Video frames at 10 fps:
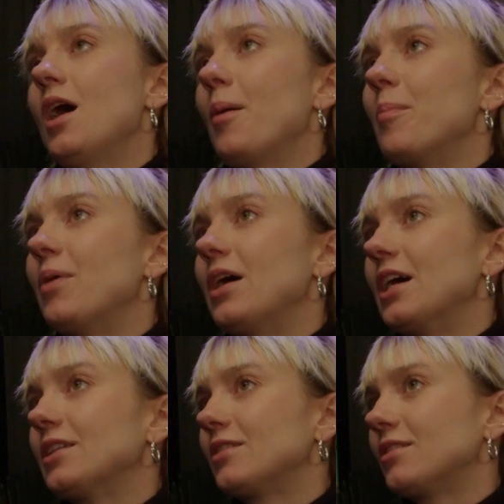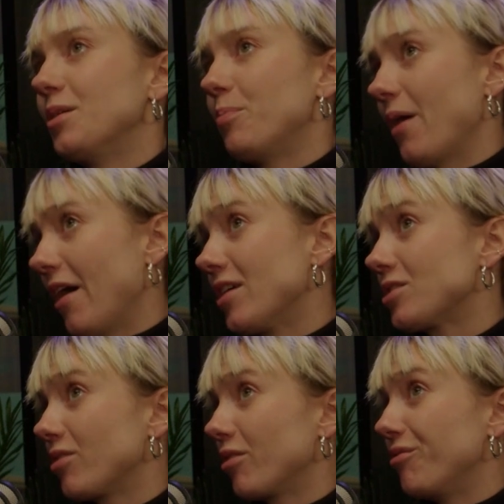But the
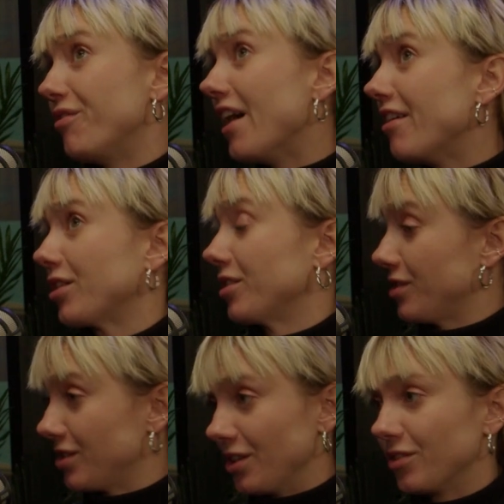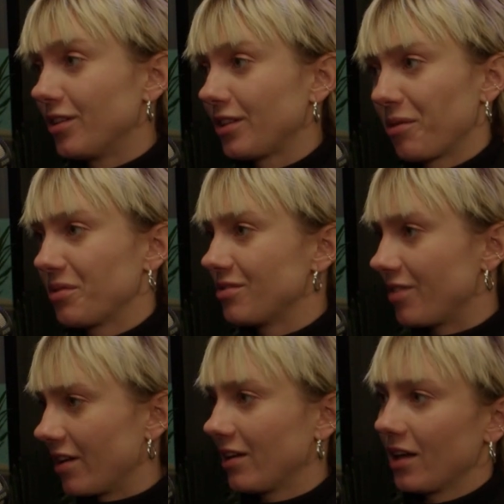parents were very considerate. I was
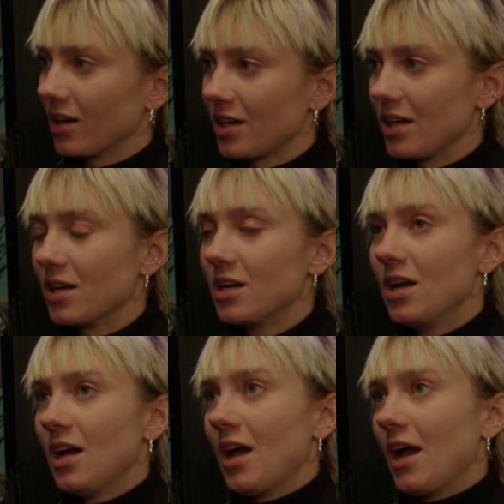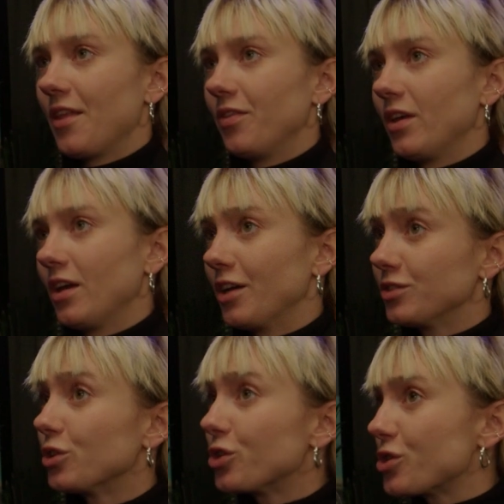very lucky, and they
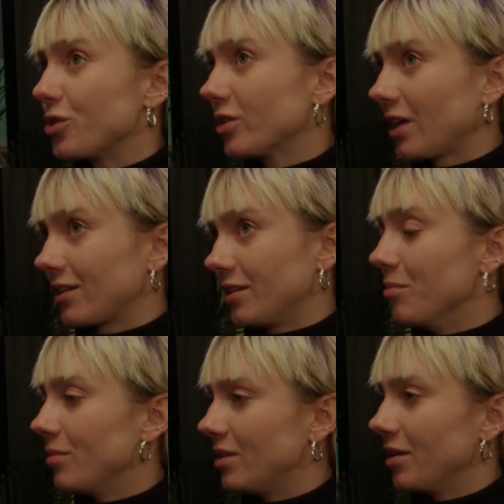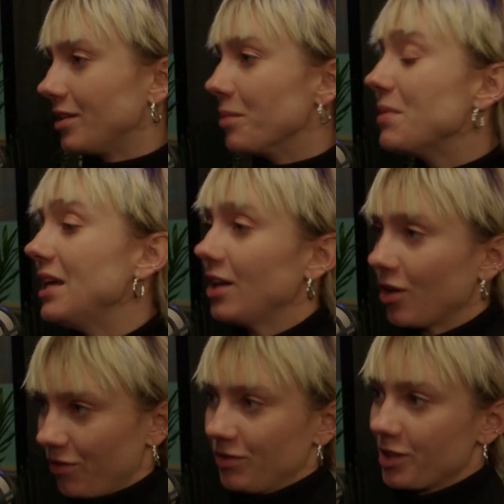understood the
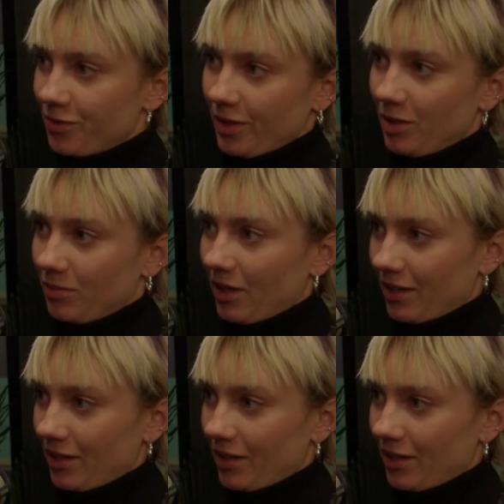meaning of this film.